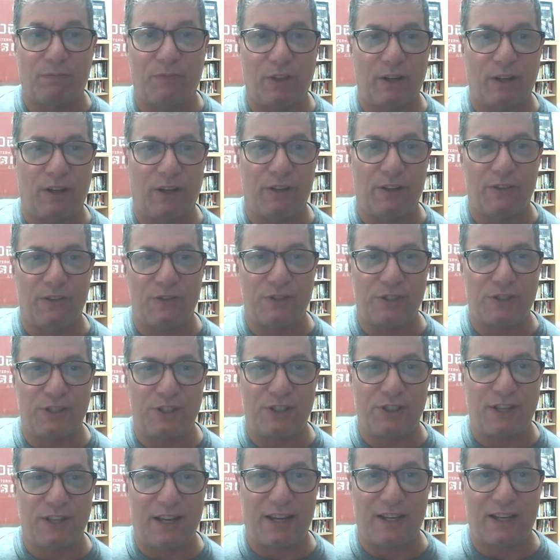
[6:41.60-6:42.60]

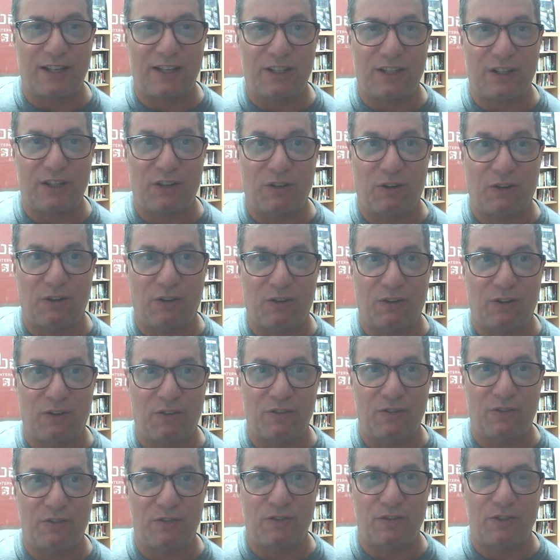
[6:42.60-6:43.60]
understand
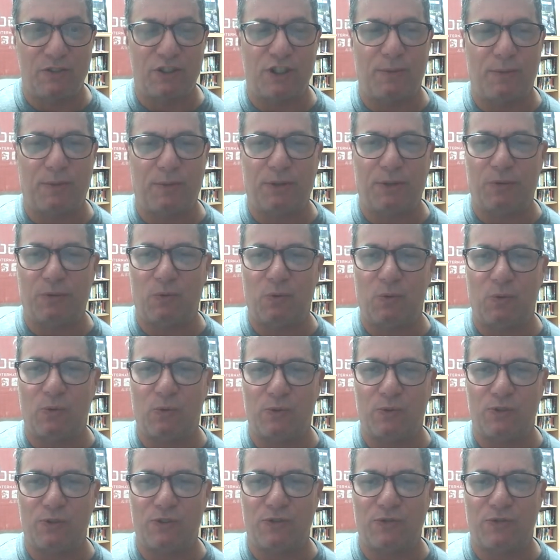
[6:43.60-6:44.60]
some of the
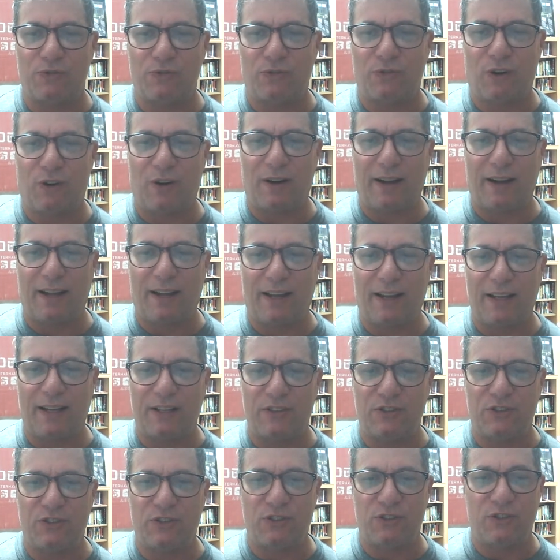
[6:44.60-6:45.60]
rules as far
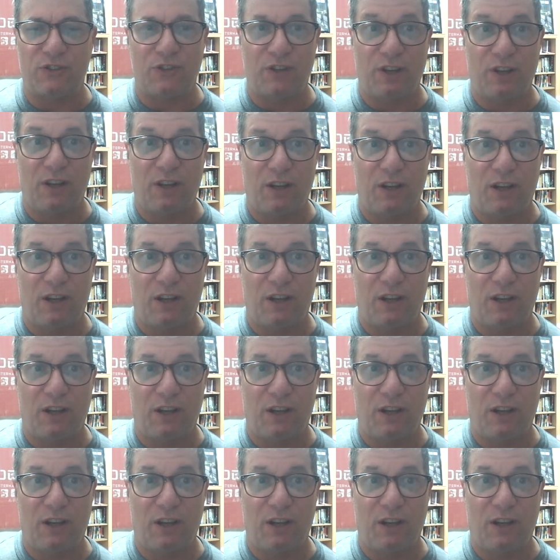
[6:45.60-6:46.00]
as